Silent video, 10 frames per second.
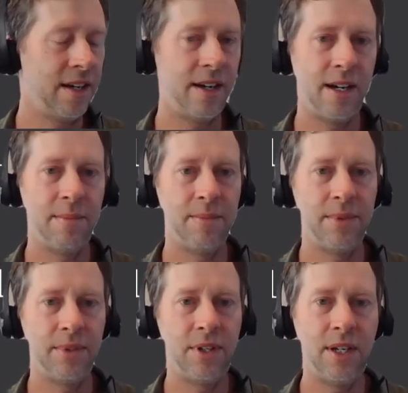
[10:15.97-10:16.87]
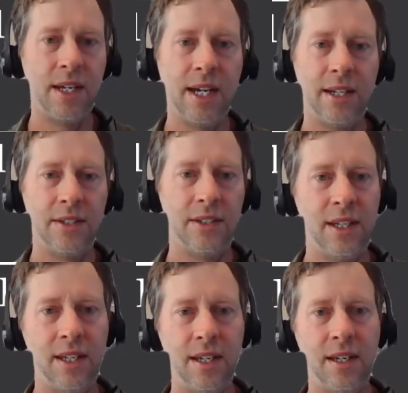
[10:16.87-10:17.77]
So you can kind of
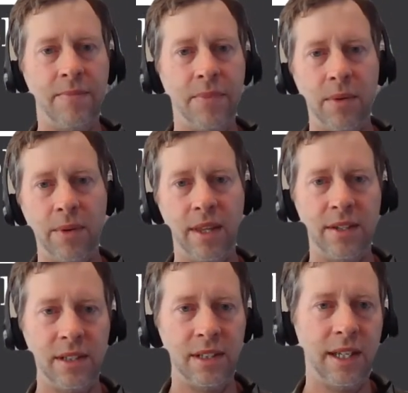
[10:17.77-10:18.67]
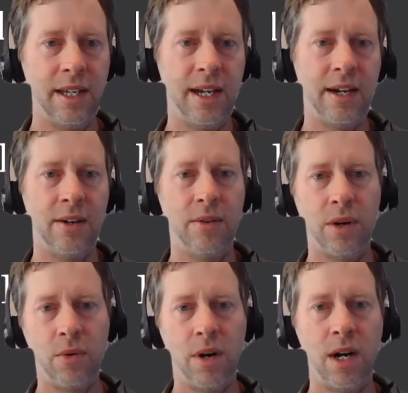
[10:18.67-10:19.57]
see the way this is laid out:
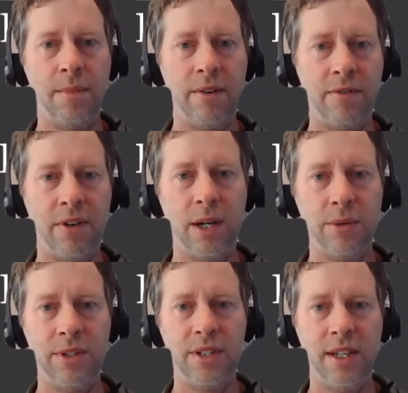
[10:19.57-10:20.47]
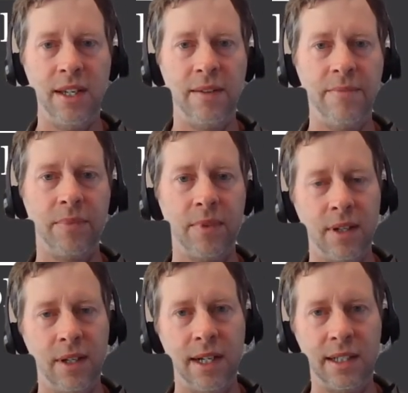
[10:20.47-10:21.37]
requirement, frequency,
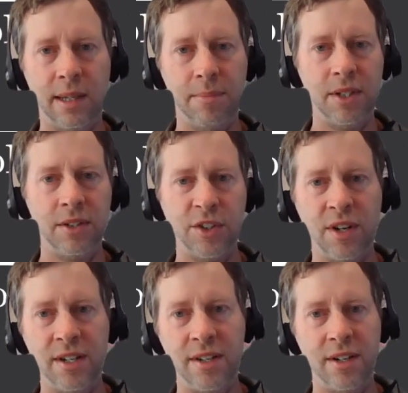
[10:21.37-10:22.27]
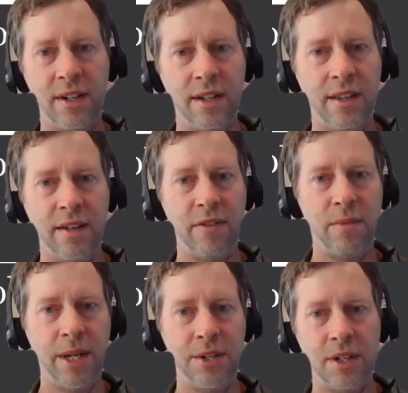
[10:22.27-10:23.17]
acceptance criteria. The
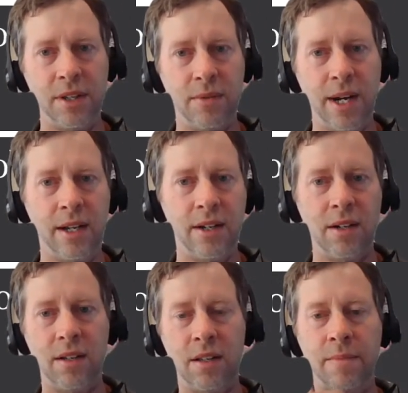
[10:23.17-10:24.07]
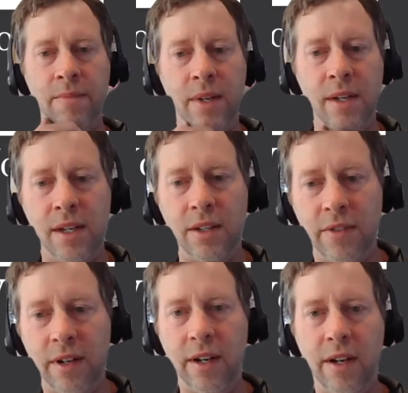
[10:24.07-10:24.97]
information in the right column is
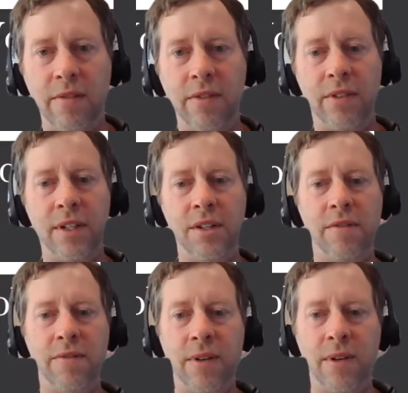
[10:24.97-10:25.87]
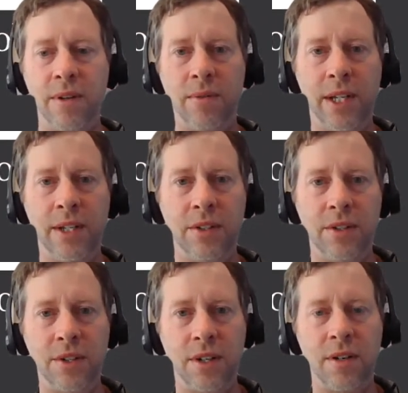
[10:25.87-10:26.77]
very helpful to do further
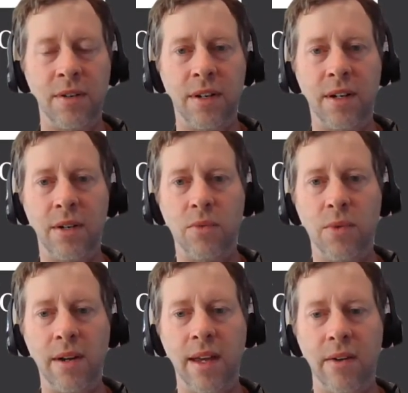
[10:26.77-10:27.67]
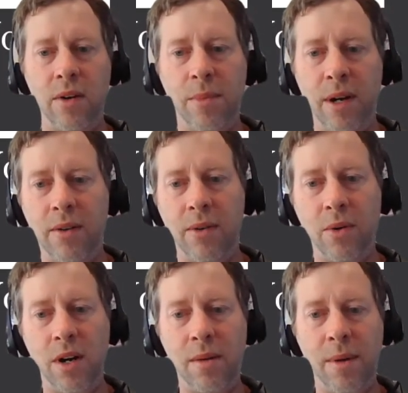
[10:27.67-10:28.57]
research on where that
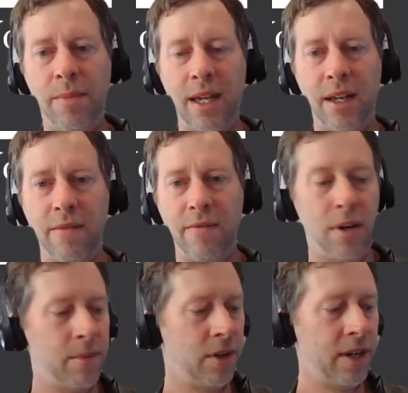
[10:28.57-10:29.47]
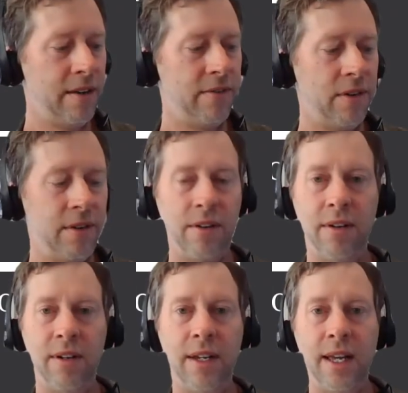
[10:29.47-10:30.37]
requirement may come from or get
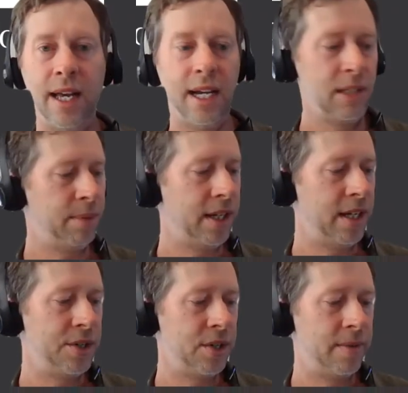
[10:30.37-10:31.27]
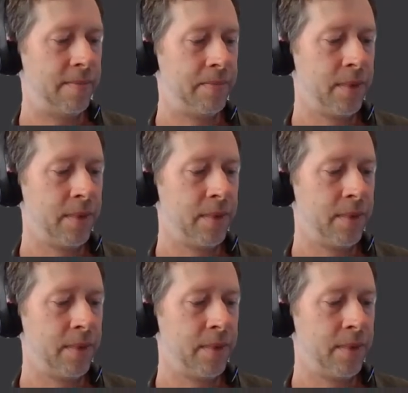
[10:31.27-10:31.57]
further explanation.